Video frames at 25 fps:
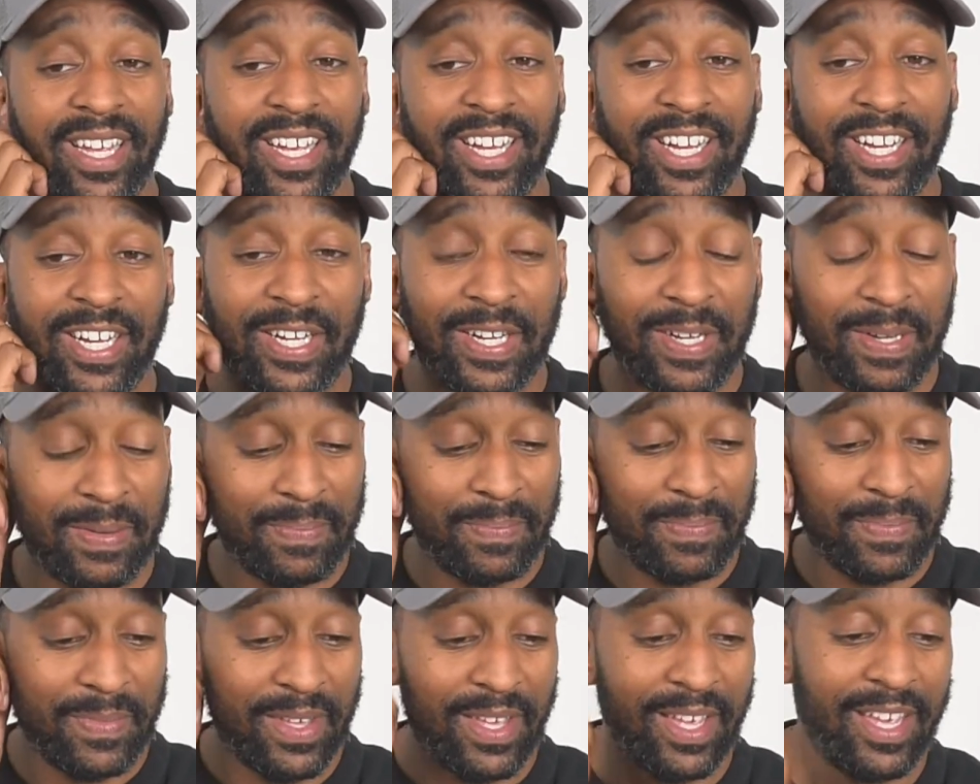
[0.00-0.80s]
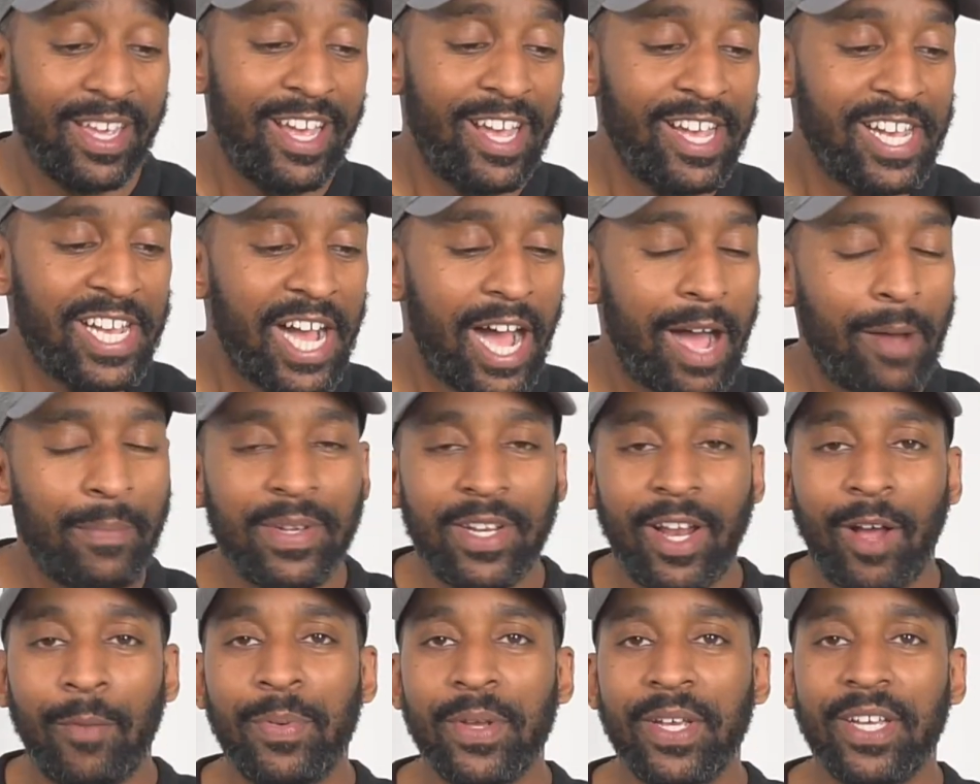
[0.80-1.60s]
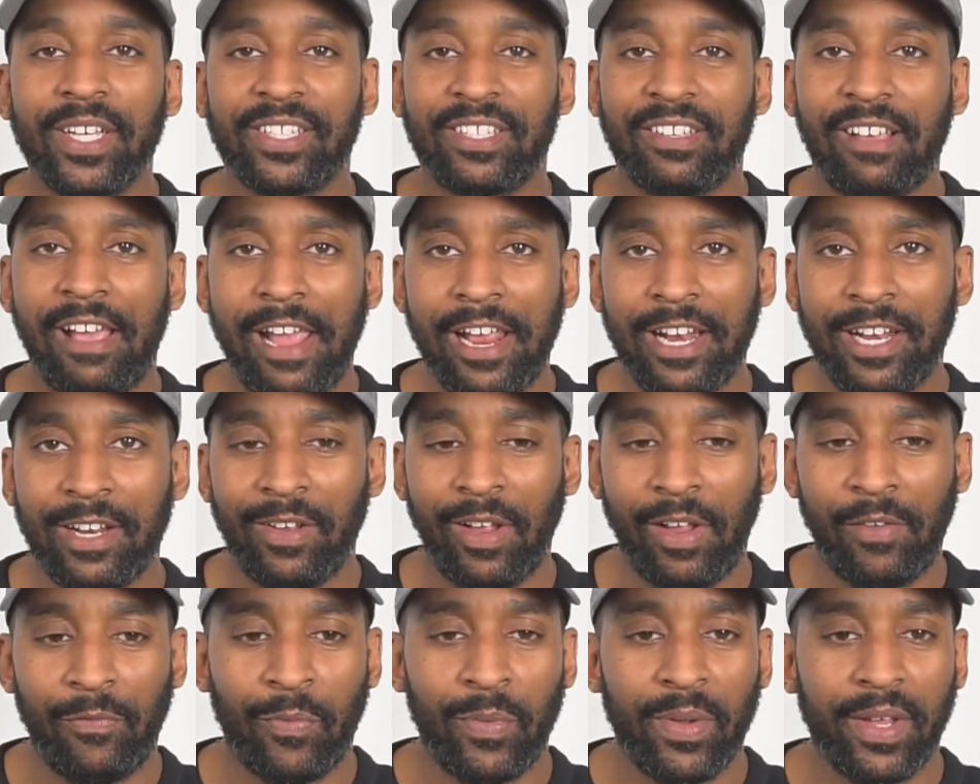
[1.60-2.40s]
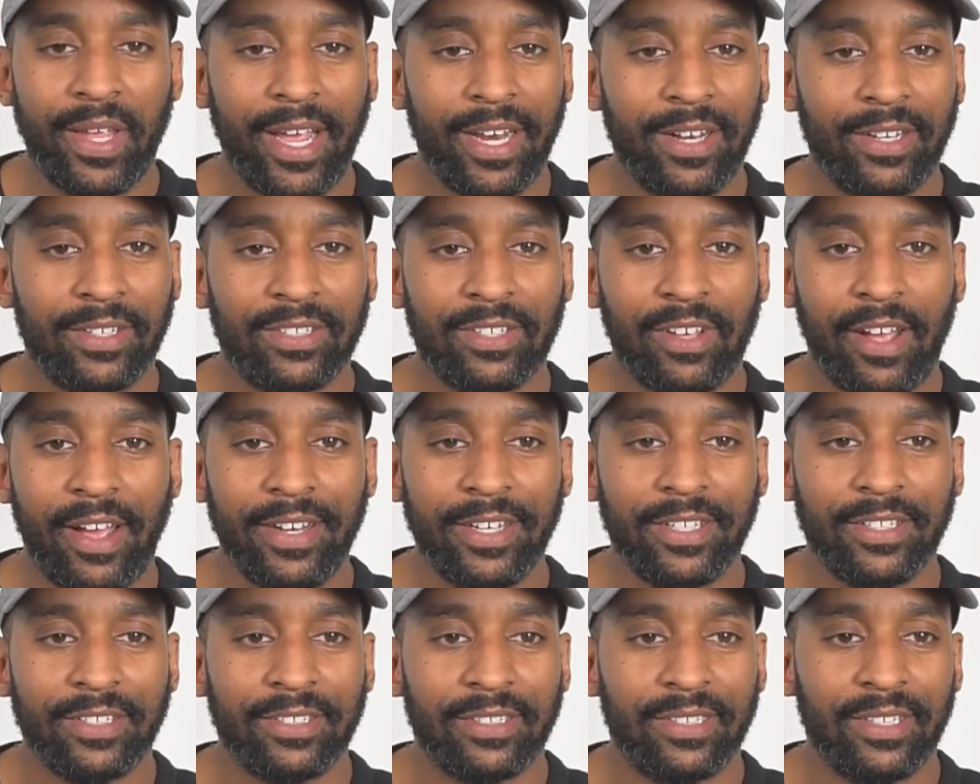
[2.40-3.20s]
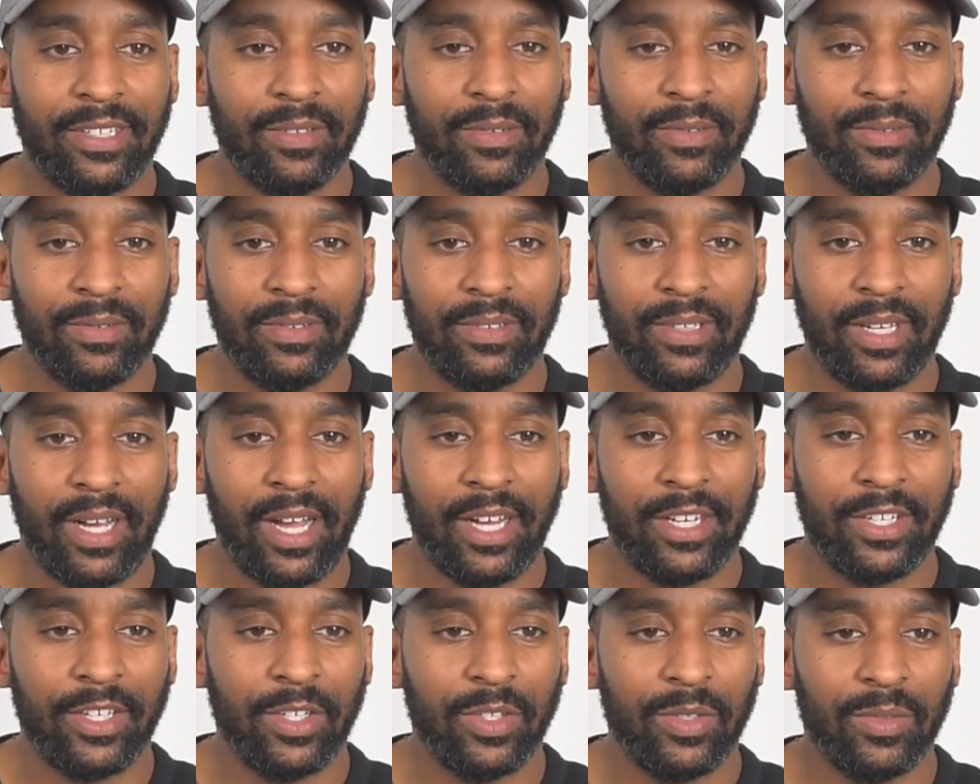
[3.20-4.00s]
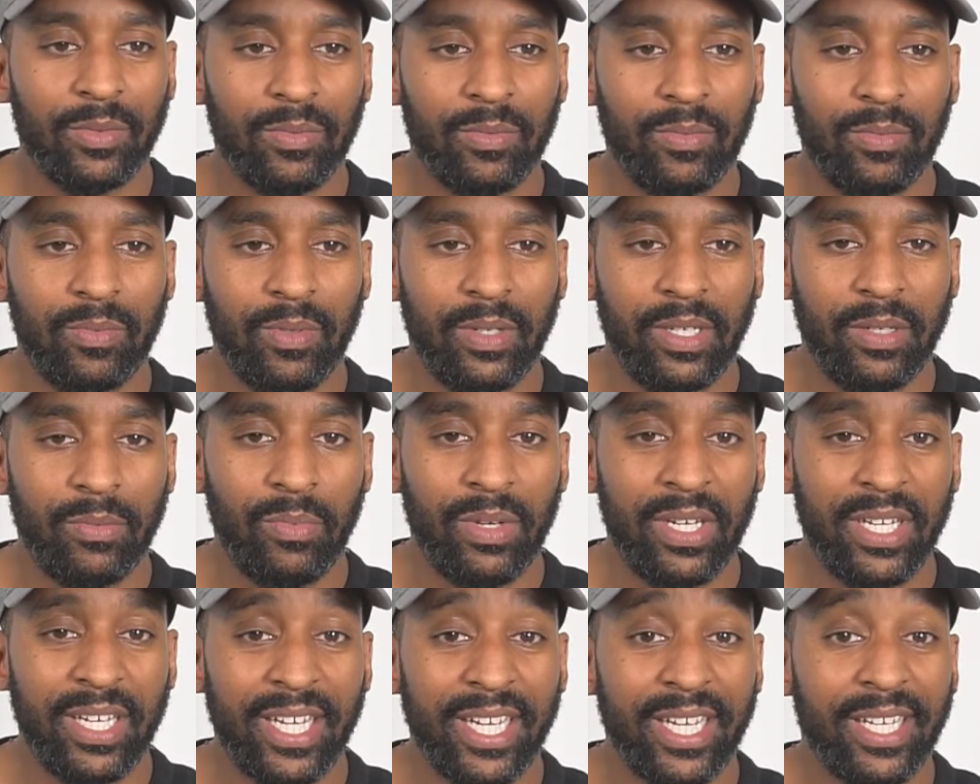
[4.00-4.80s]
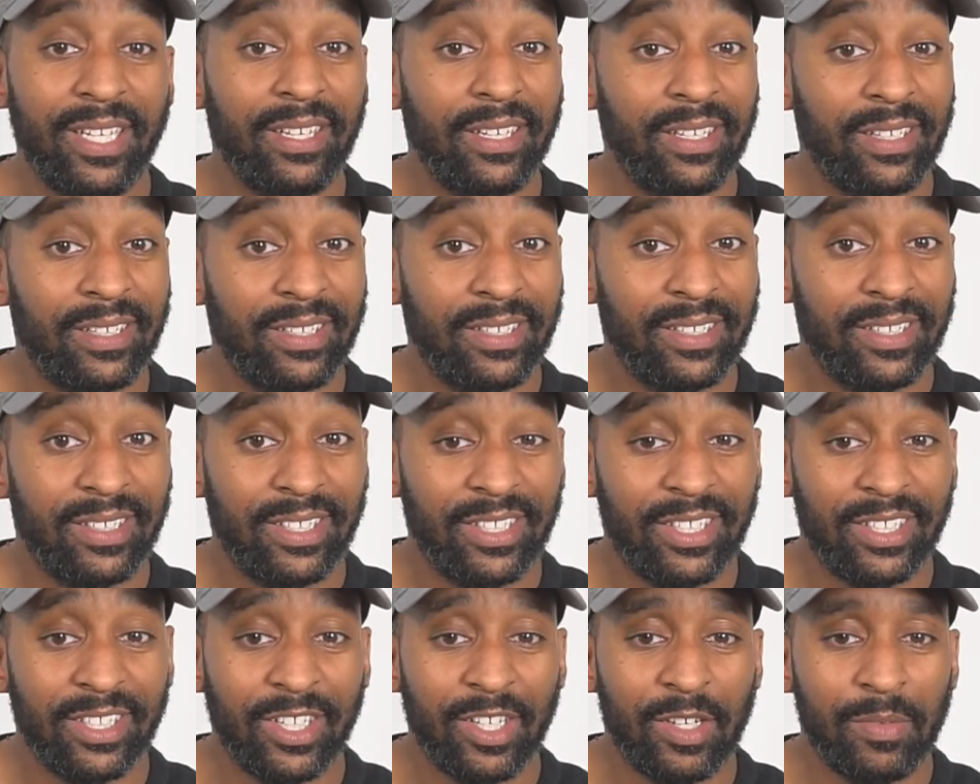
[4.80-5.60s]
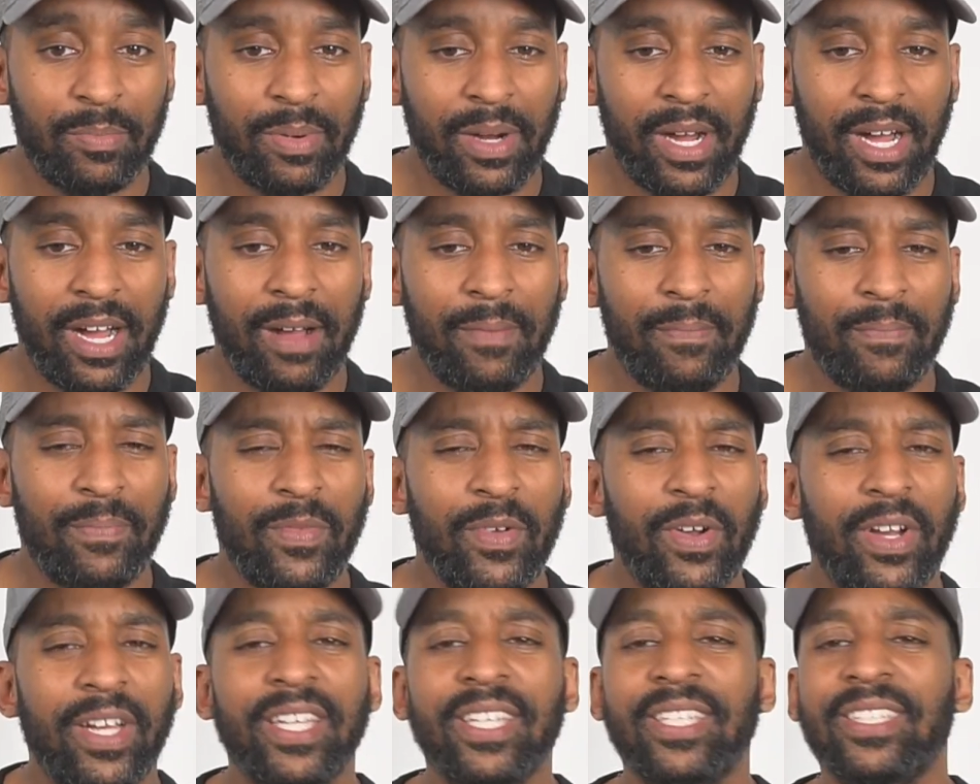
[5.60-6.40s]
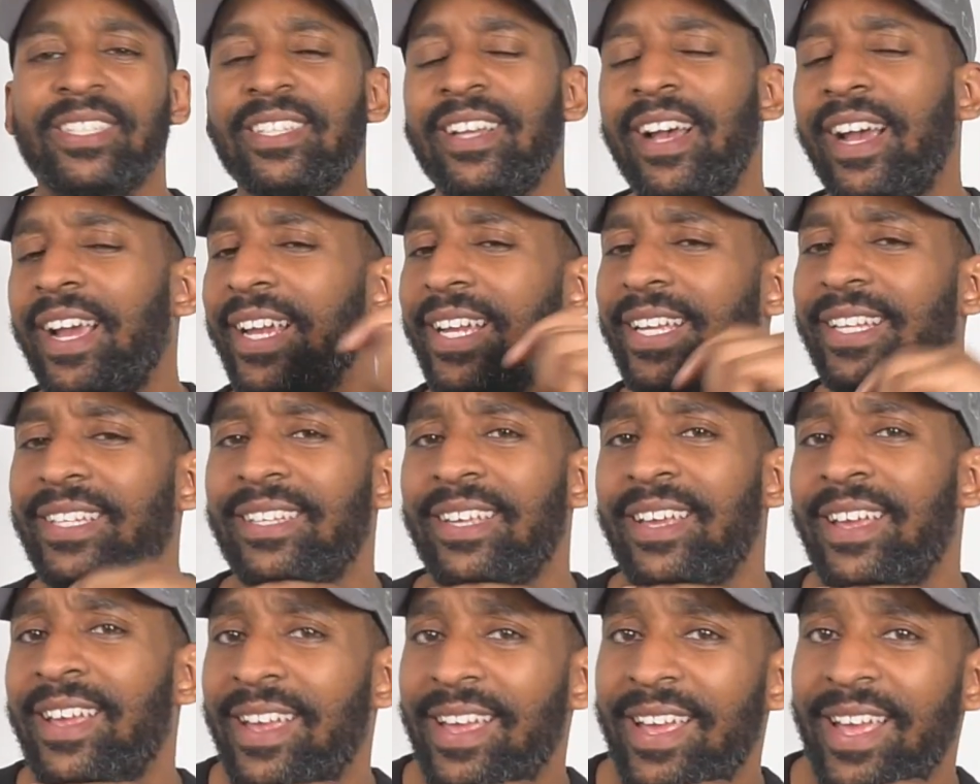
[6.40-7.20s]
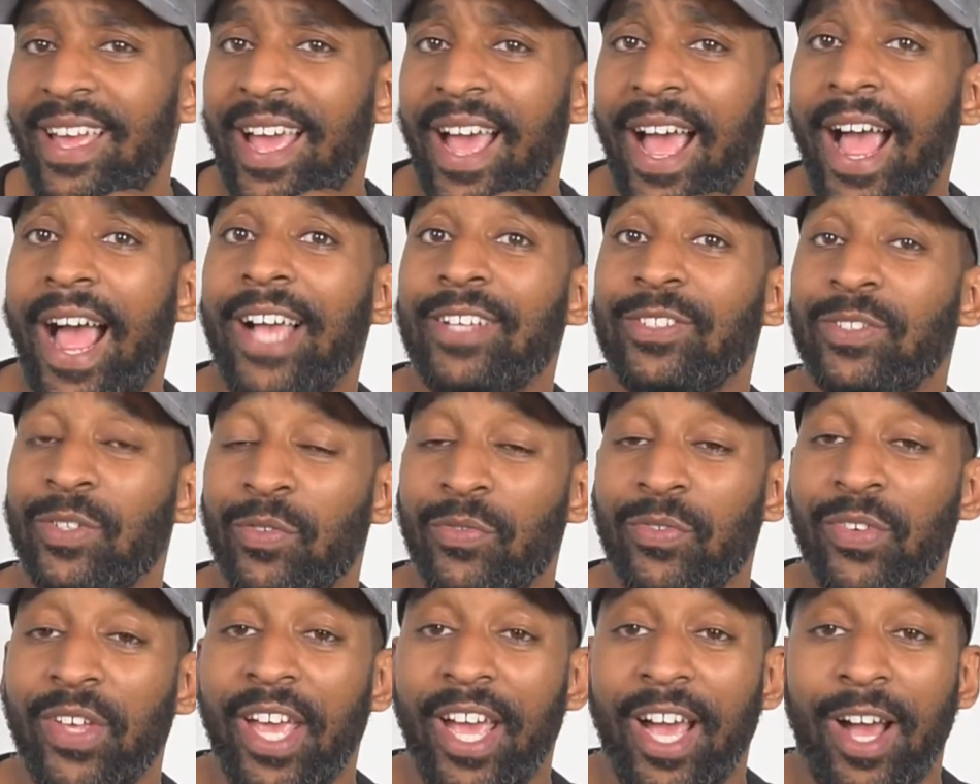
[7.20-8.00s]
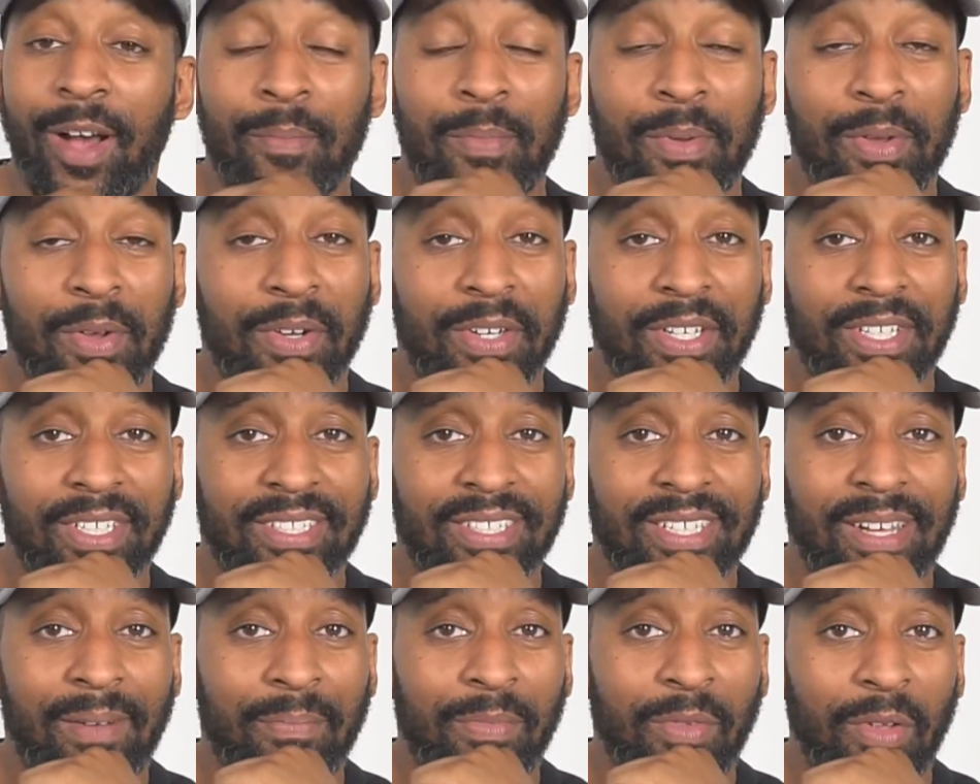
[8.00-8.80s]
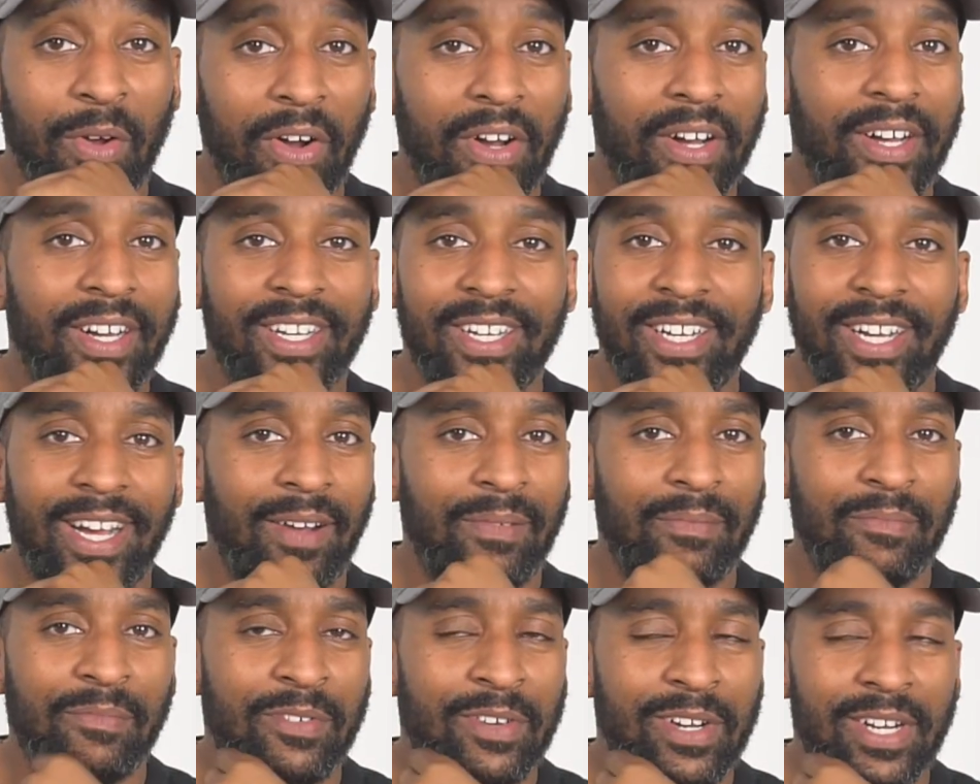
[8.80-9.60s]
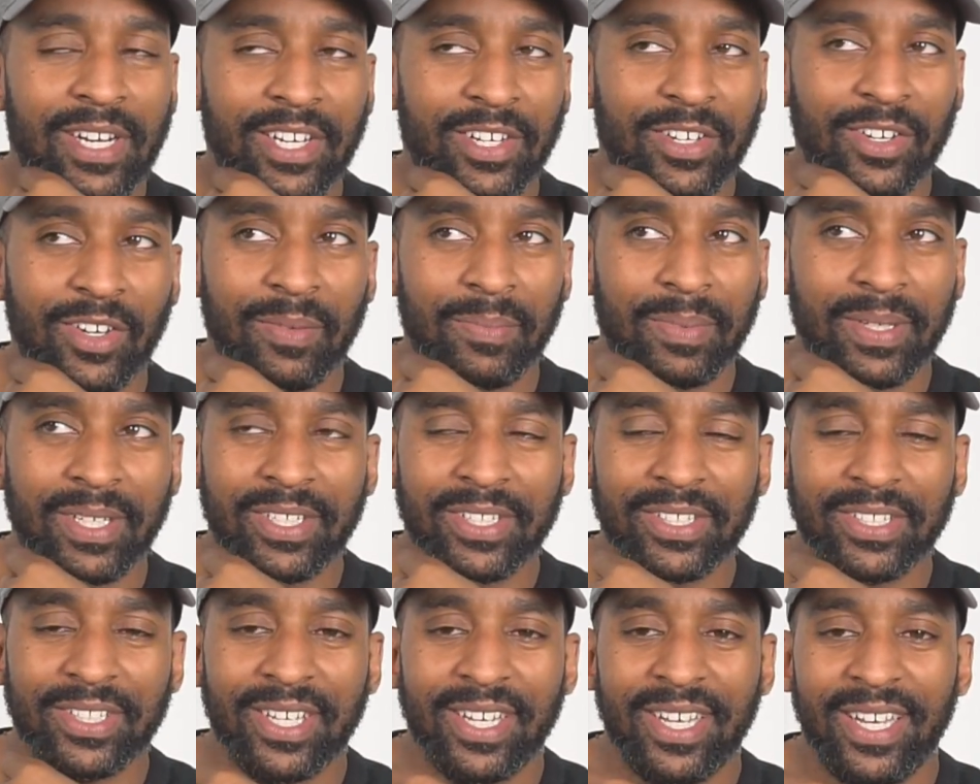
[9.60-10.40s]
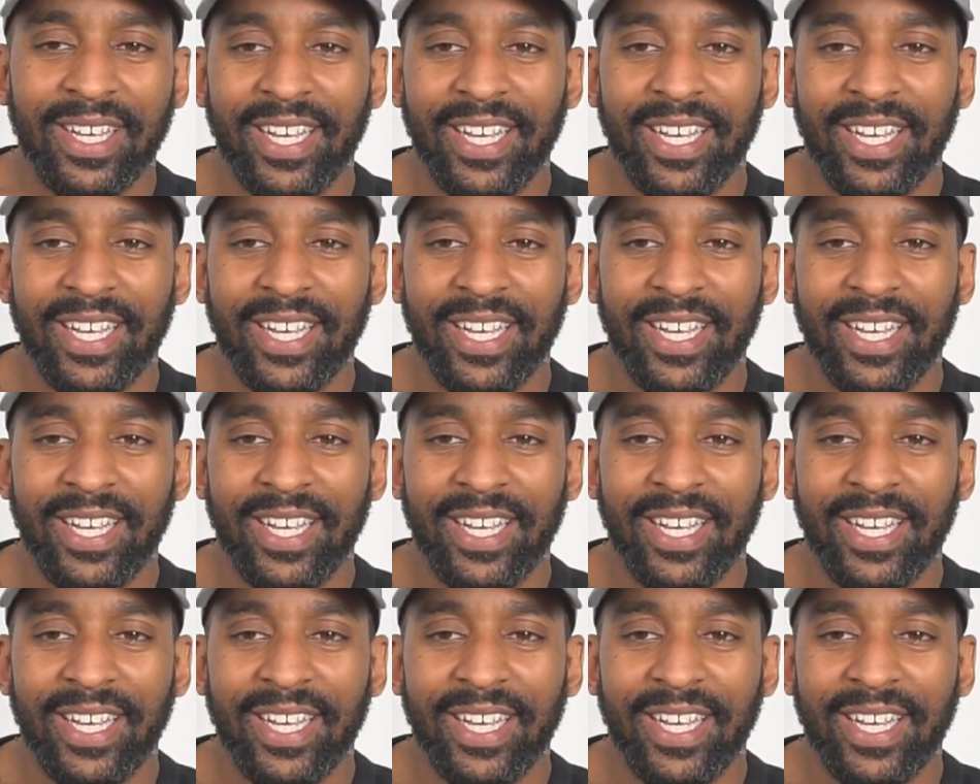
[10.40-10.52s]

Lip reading: I mean, I'll be excited if we get the signings that I know we need, but I'm not excited as of yet. I'll be honest. I'm really not, because